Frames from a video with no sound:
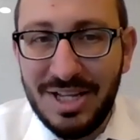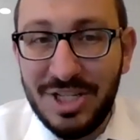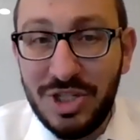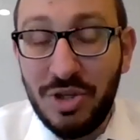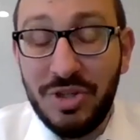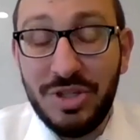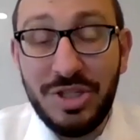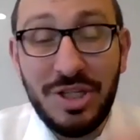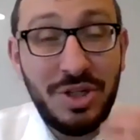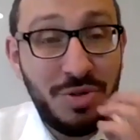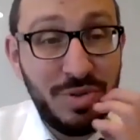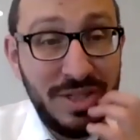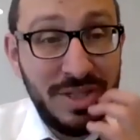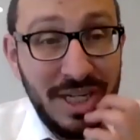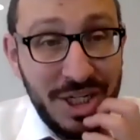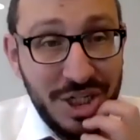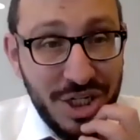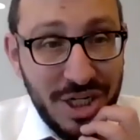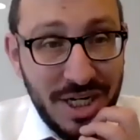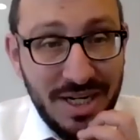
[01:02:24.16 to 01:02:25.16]
There's a
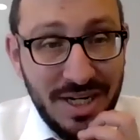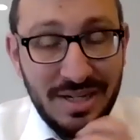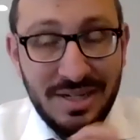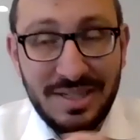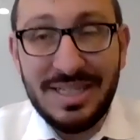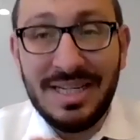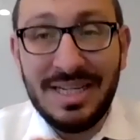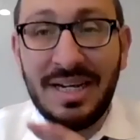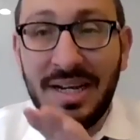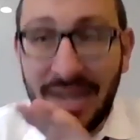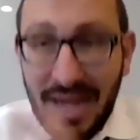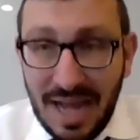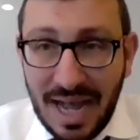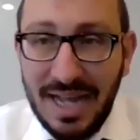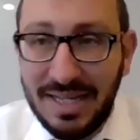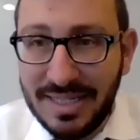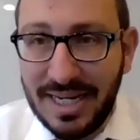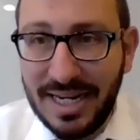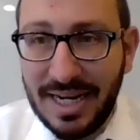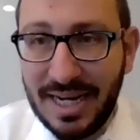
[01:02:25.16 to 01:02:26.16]
tradition to not
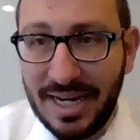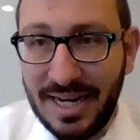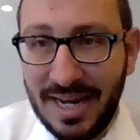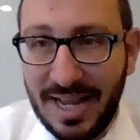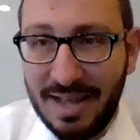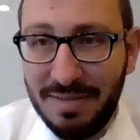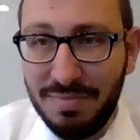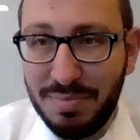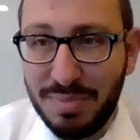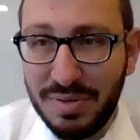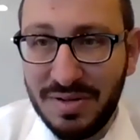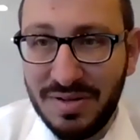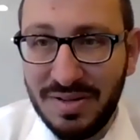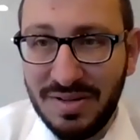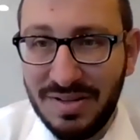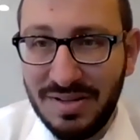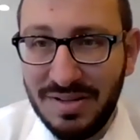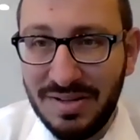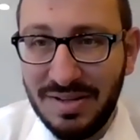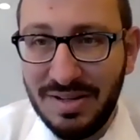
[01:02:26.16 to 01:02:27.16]
take a nap
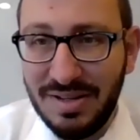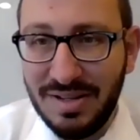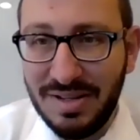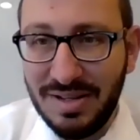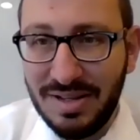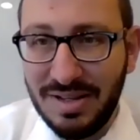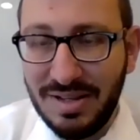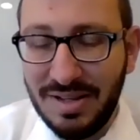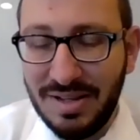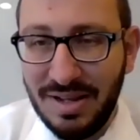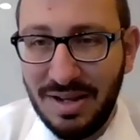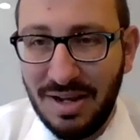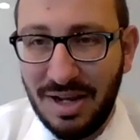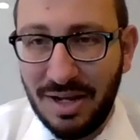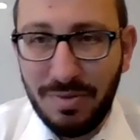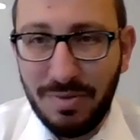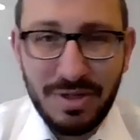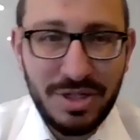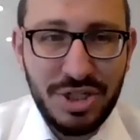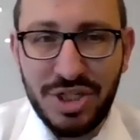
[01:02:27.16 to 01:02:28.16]
on
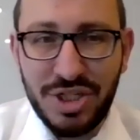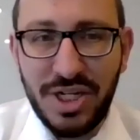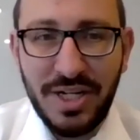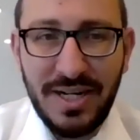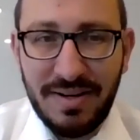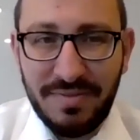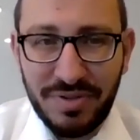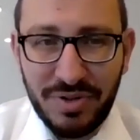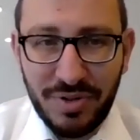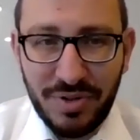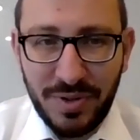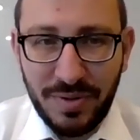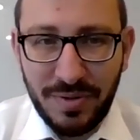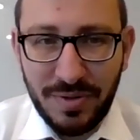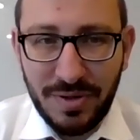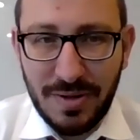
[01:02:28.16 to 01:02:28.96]
Rosh Hashanah afternoon.